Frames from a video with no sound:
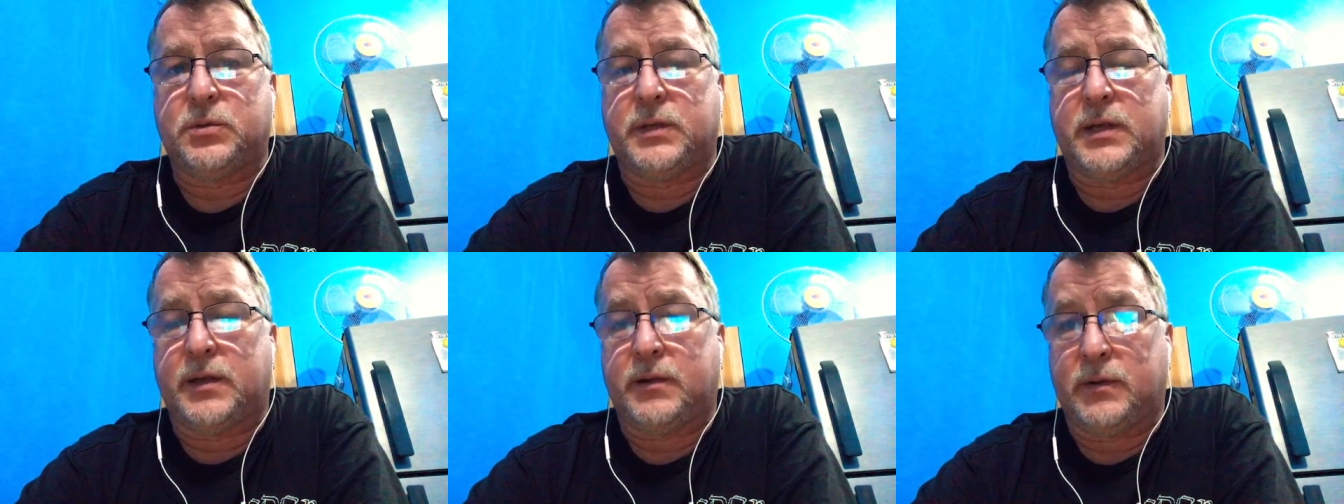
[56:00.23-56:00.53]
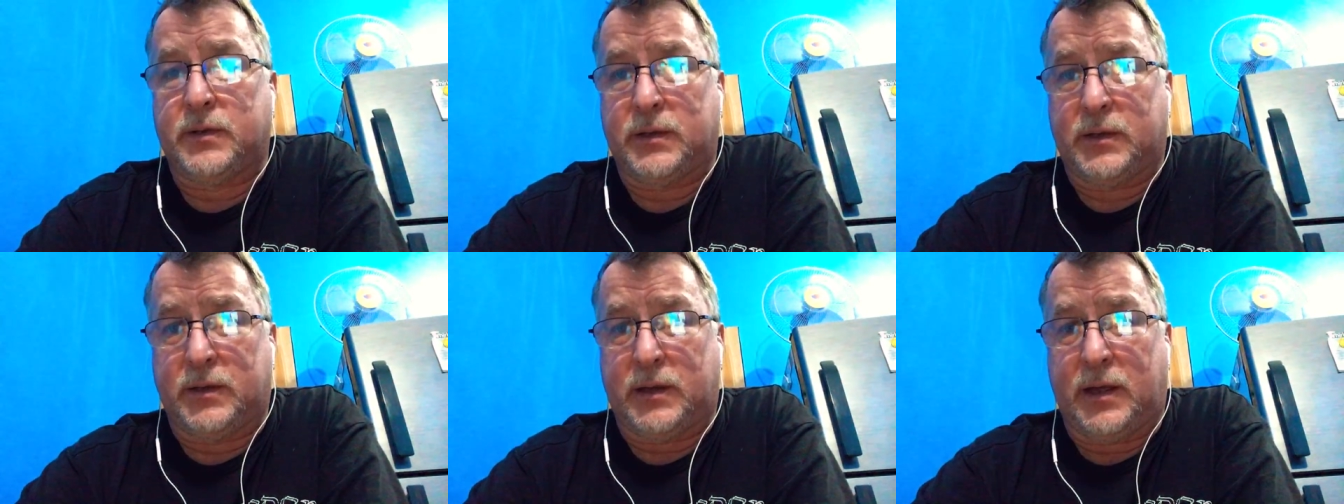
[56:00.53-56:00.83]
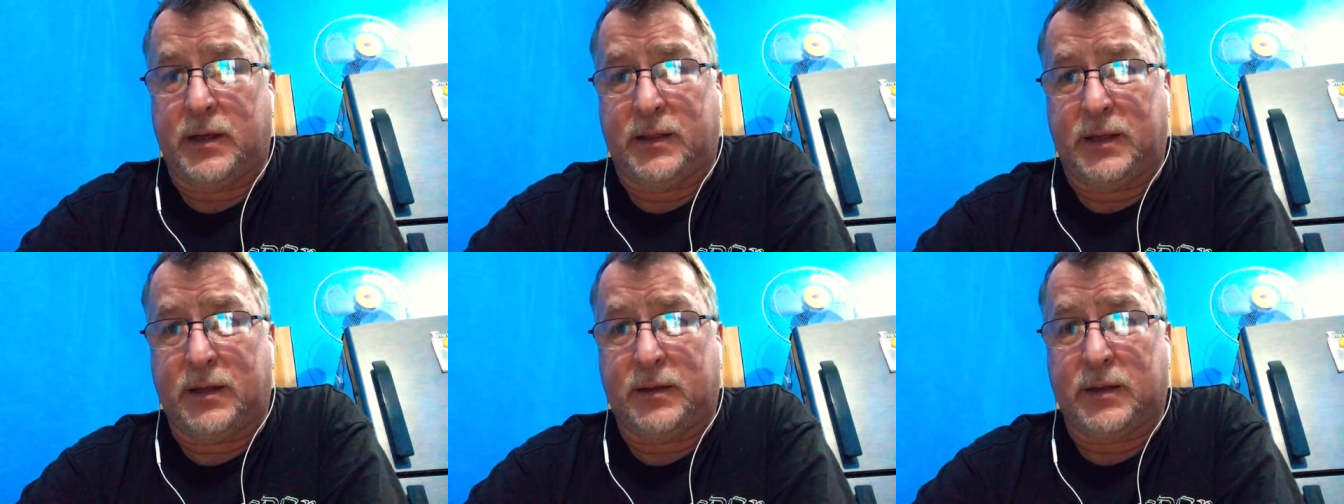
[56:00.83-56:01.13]
that I
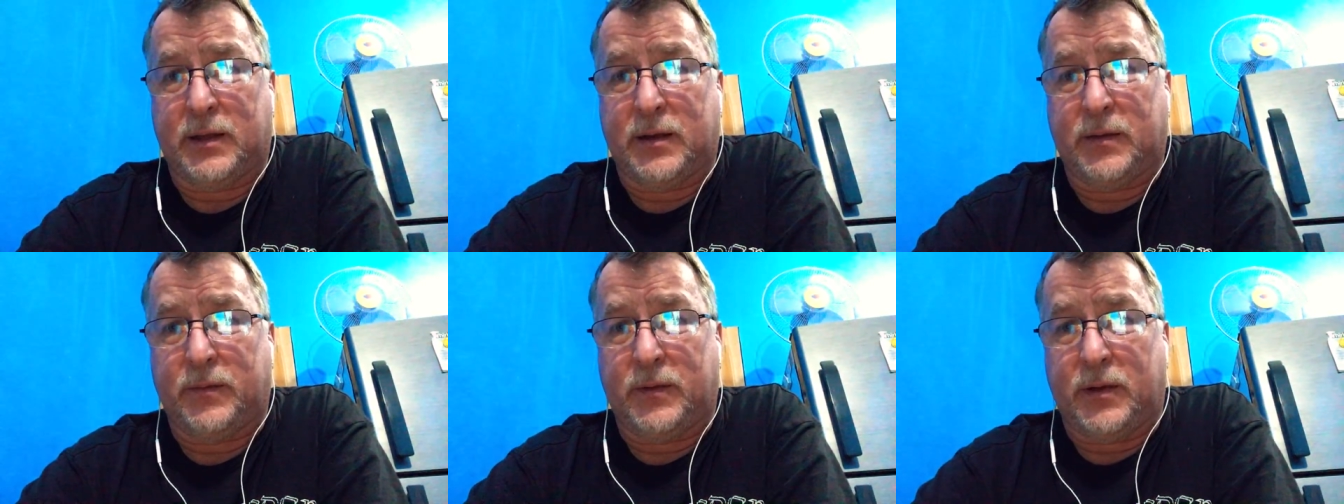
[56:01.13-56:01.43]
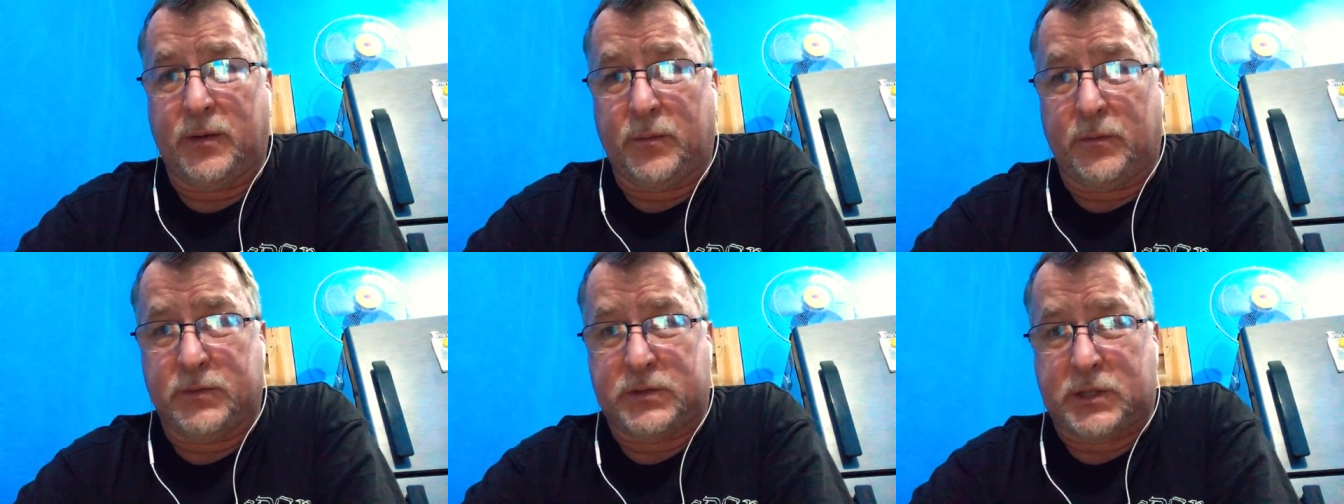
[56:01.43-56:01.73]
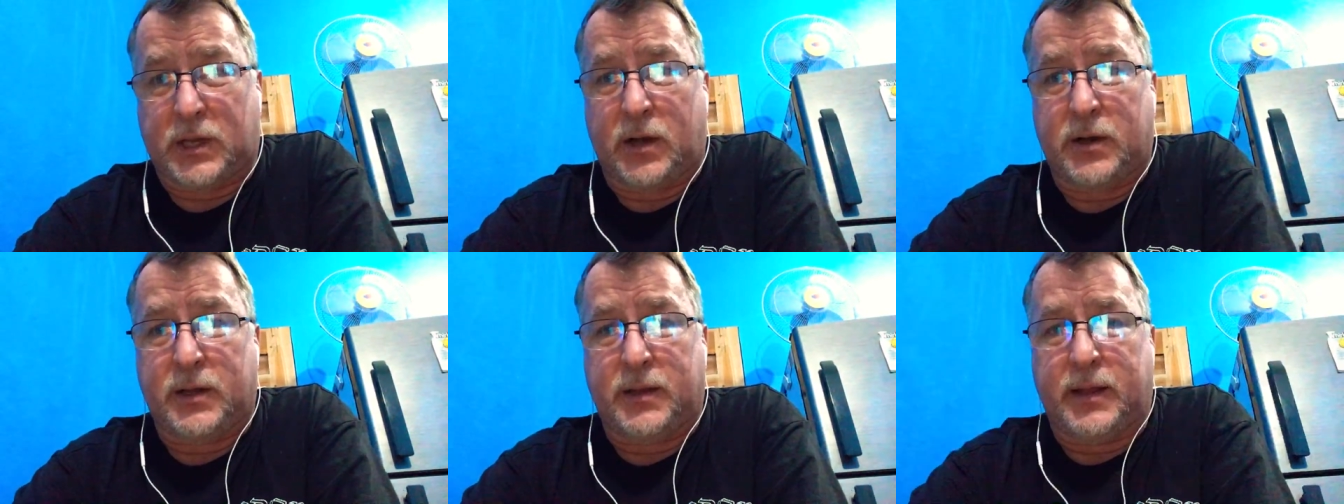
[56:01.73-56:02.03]
think that
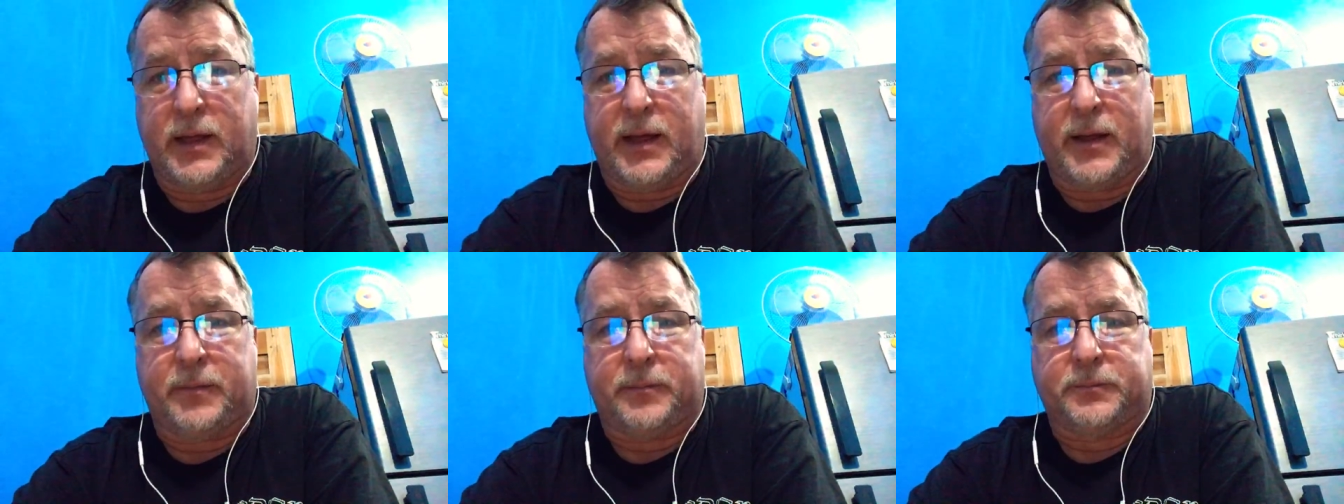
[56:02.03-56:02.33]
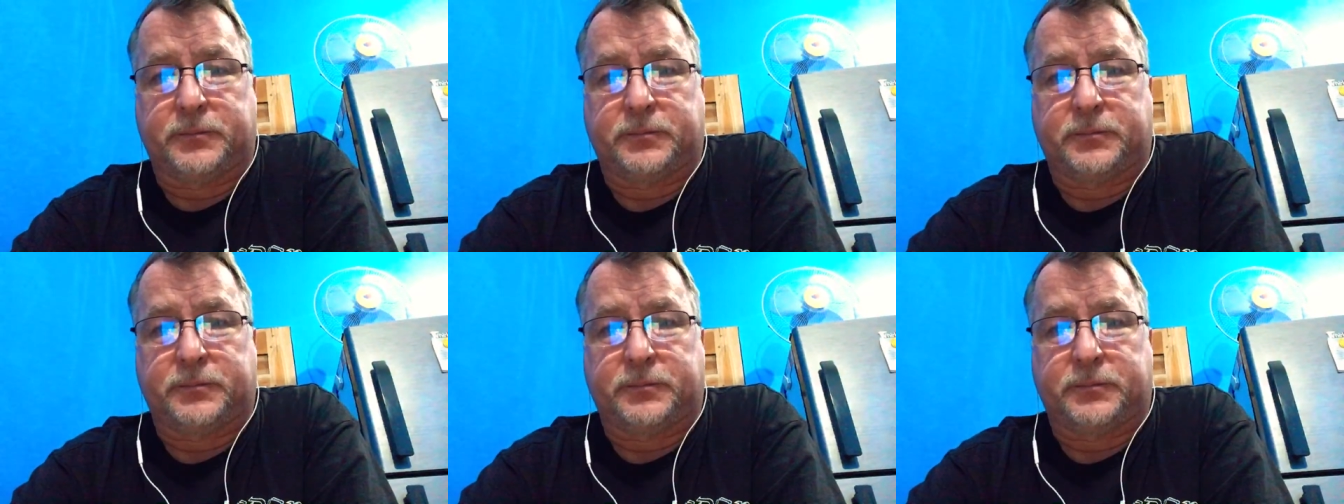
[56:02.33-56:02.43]
started that.